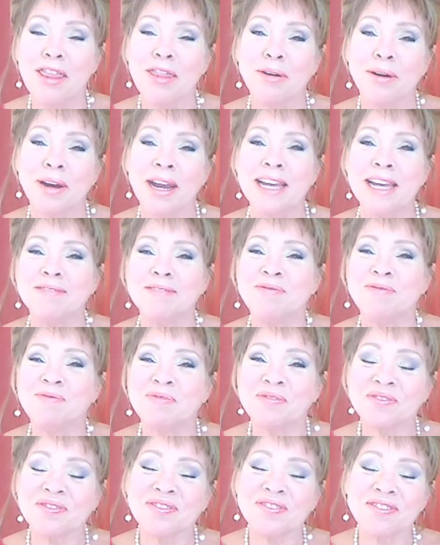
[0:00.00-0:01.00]
Three,
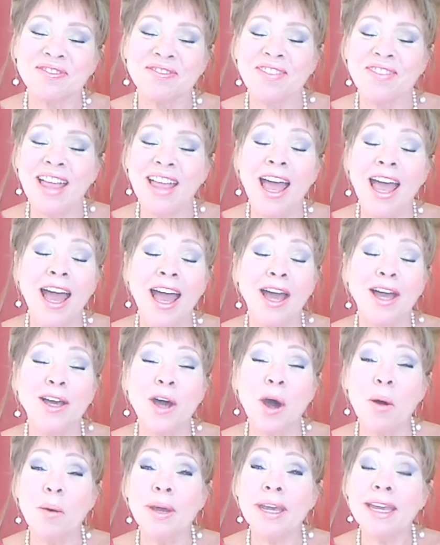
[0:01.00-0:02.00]

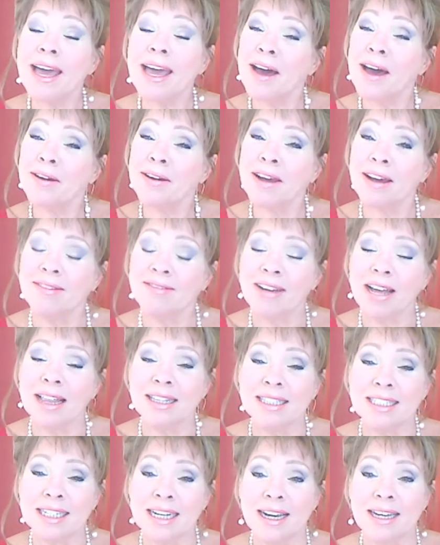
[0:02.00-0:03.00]
going out on
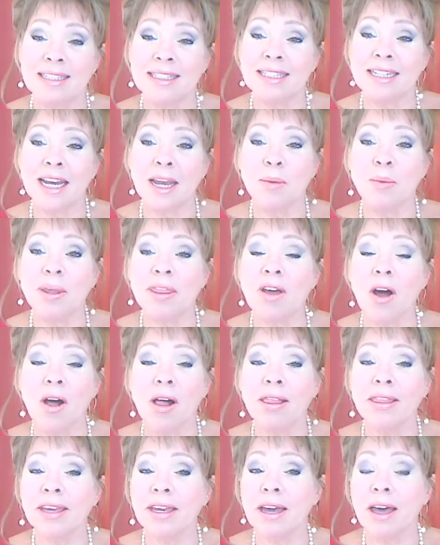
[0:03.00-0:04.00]
Valentine's Day with
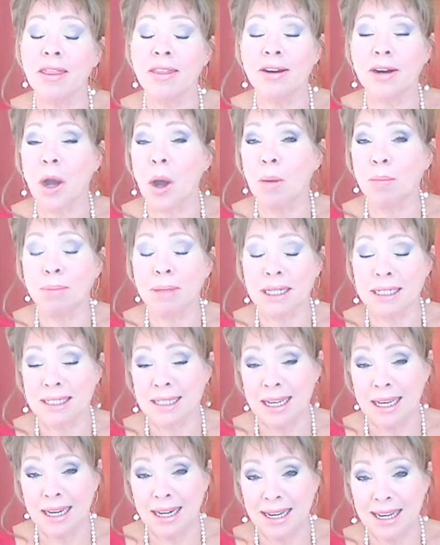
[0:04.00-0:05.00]
all the other hopeless
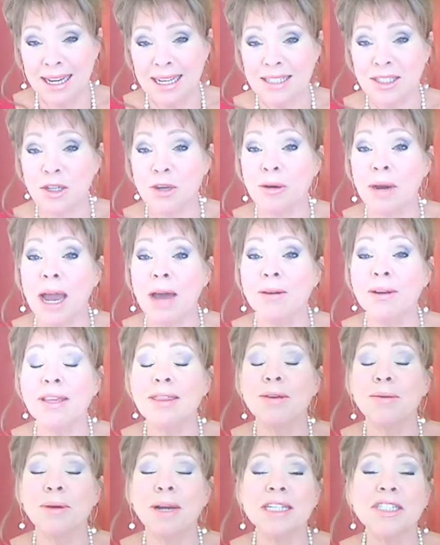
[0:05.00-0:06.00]
idiots crowding the